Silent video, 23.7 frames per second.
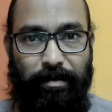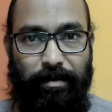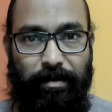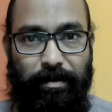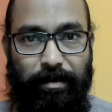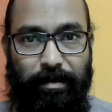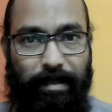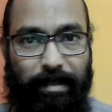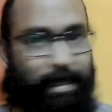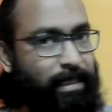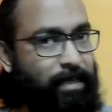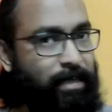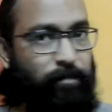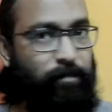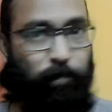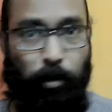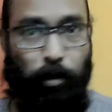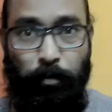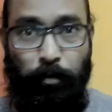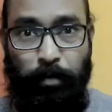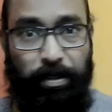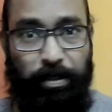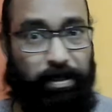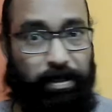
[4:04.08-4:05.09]
that
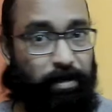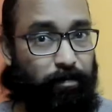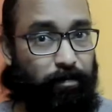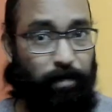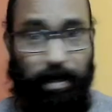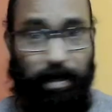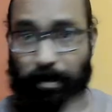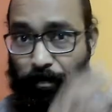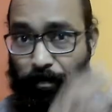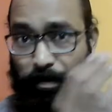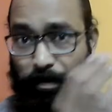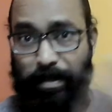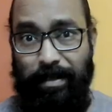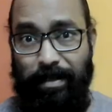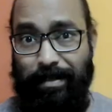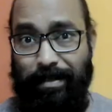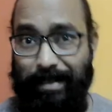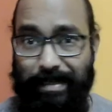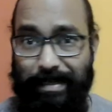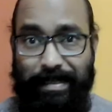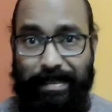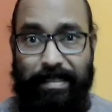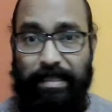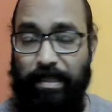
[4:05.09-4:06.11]
information may be a
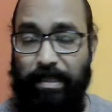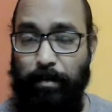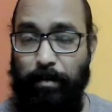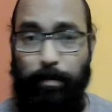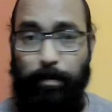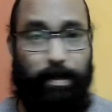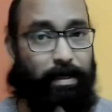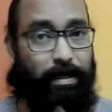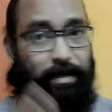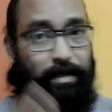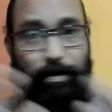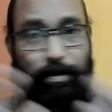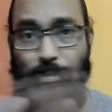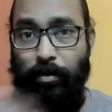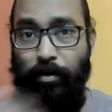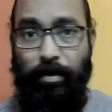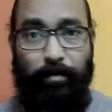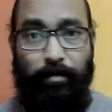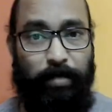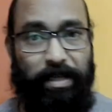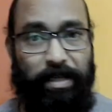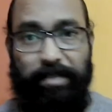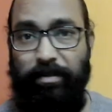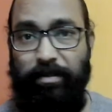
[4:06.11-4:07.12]
tendency based or a
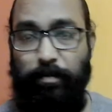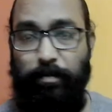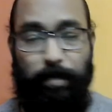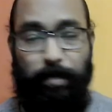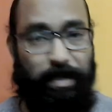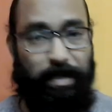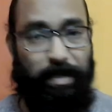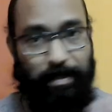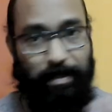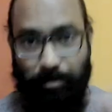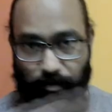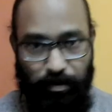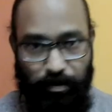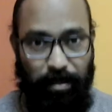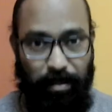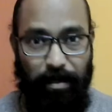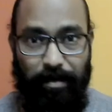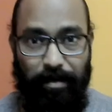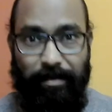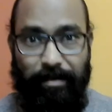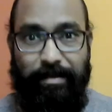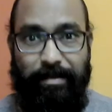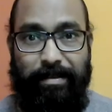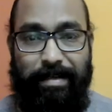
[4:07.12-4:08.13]
mix based, we'll
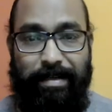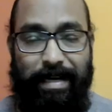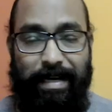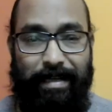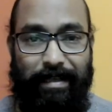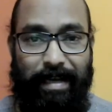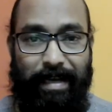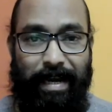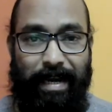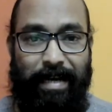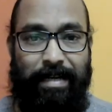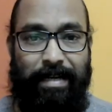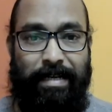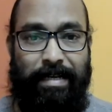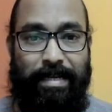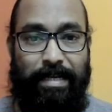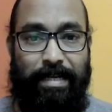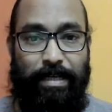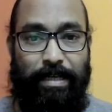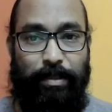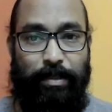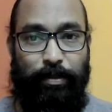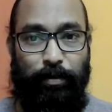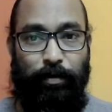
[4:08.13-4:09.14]
understand that.
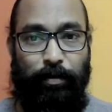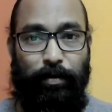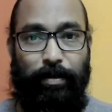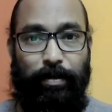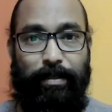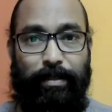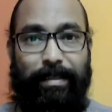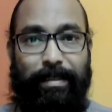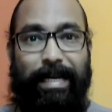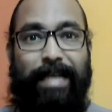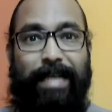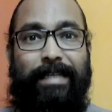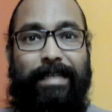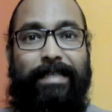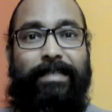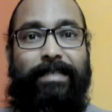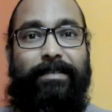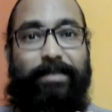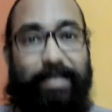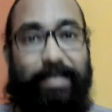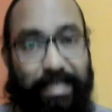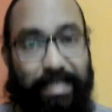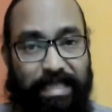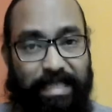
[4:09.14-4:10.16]
So that
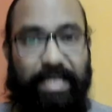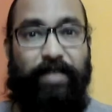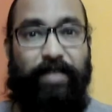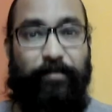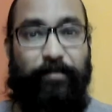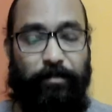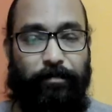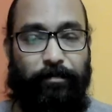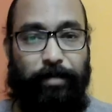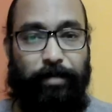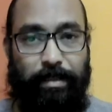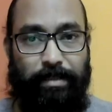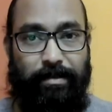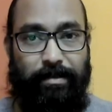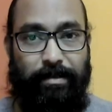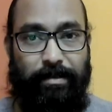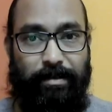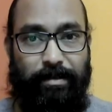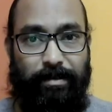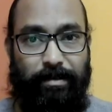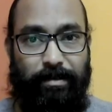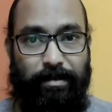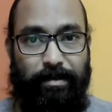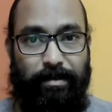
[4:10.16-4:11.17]
is received first.
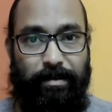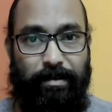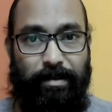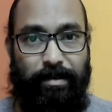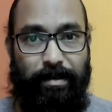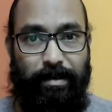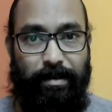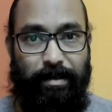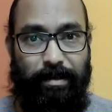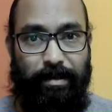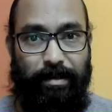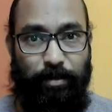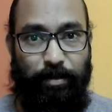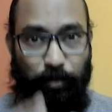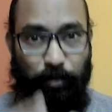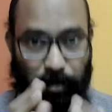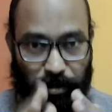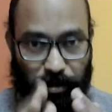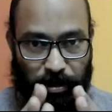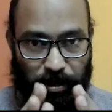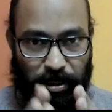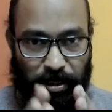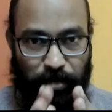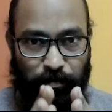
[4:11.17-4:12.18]
So you
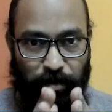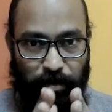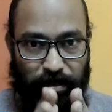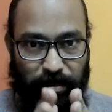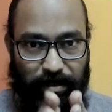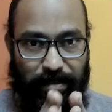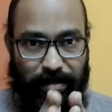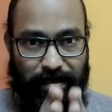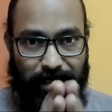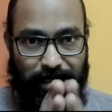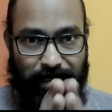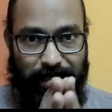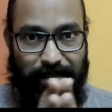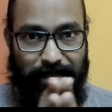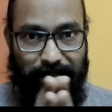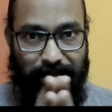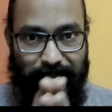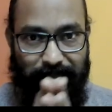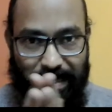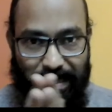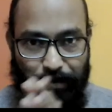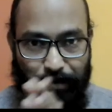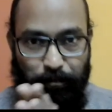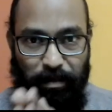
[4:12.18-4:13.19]
need to understand
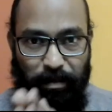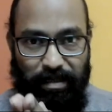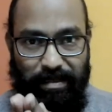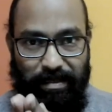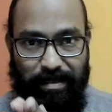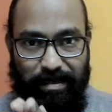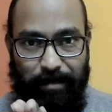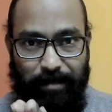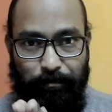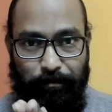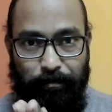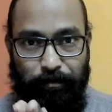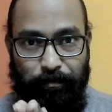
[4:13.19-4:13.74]
step by step.